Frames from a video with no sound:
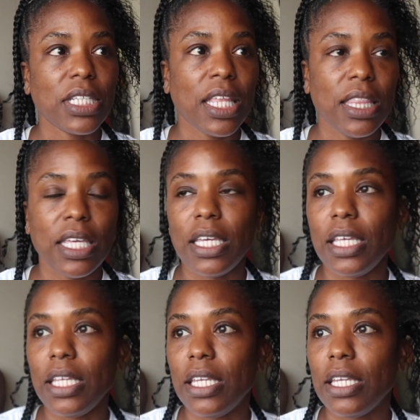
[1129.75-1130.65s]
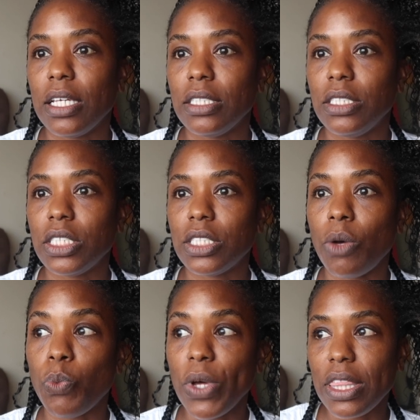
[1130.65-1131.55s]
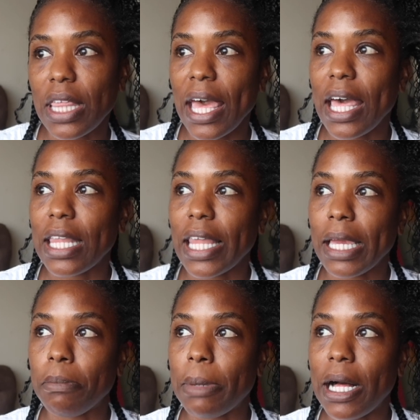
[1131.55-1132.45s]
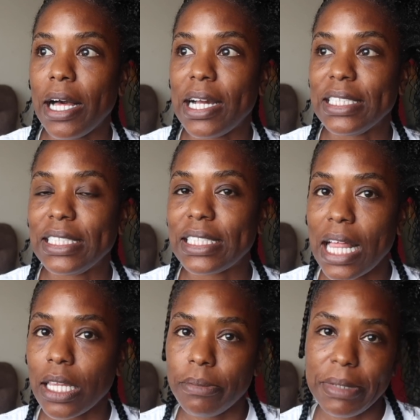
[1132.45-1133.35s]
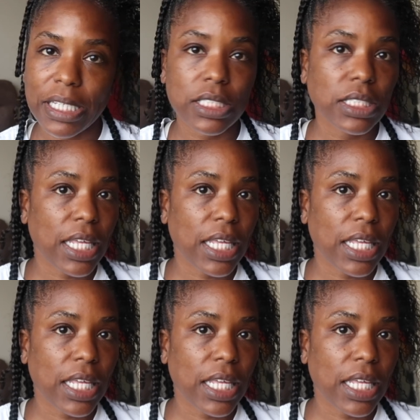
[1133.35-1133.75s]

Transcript: and then just with that like buy salad mix,